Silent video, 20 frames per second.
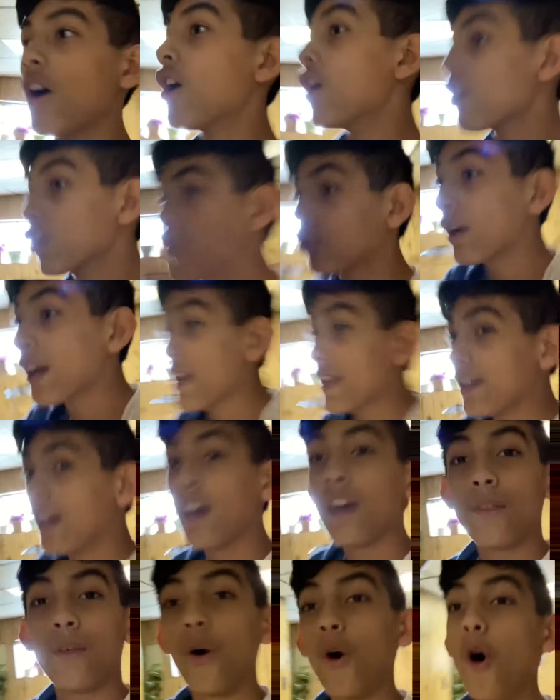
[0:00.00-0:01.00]
Great,
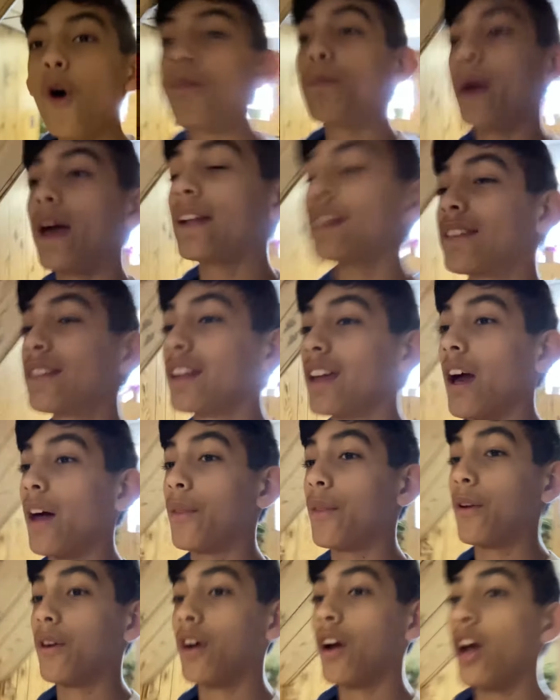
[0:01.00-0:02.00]
the whole band's
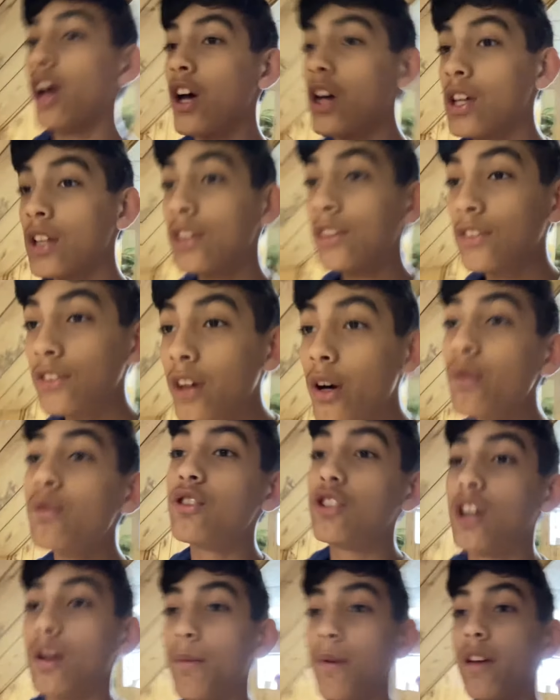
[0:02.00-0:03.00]
together. So,
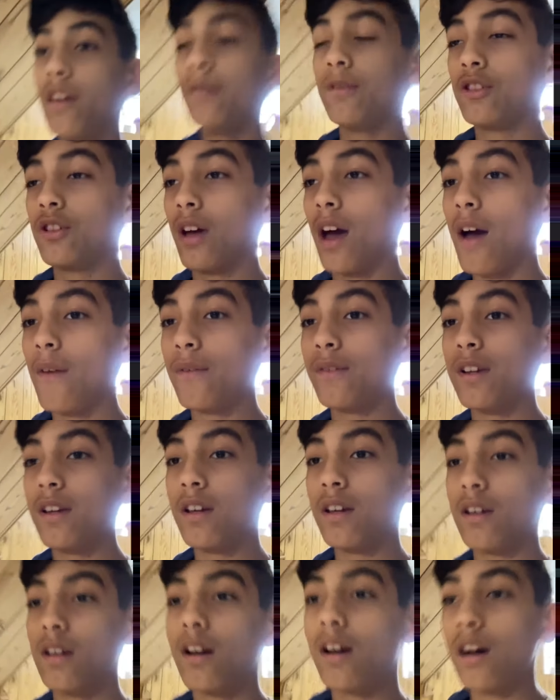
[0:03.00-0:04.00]
Jimmy, do you have
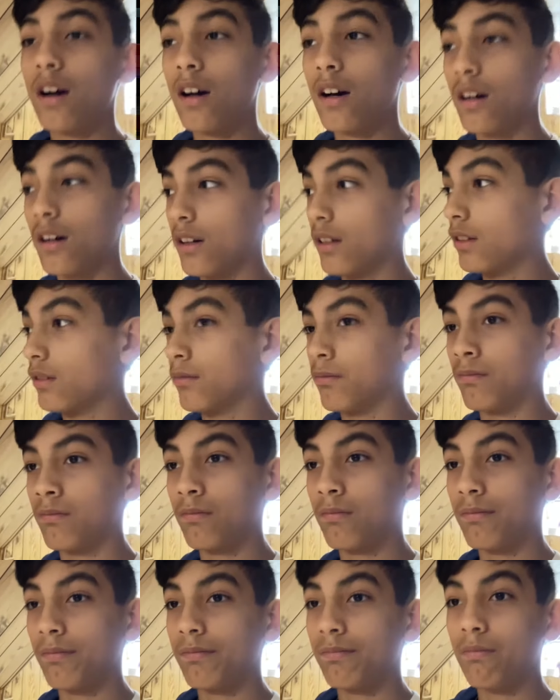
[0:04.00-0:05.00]
any, uh,
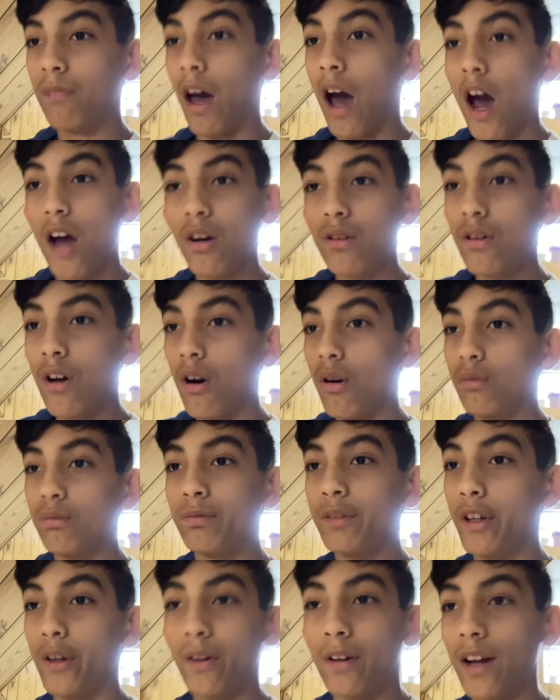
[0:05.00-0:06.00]
I don't know,
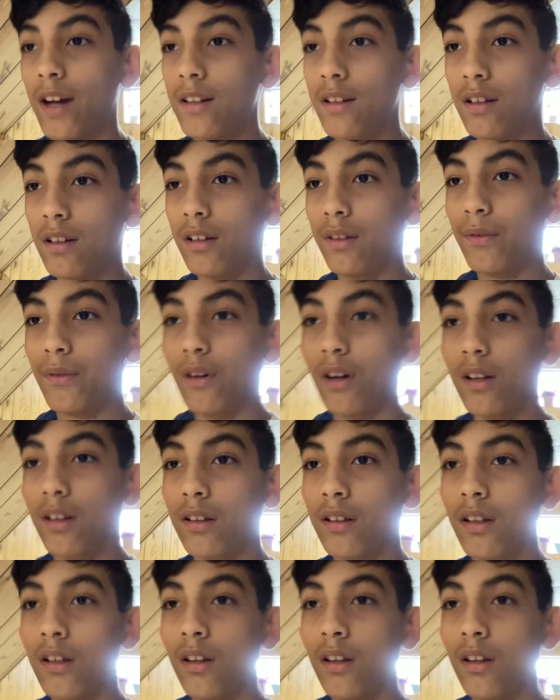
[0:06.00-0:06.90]
lyric ideas for us?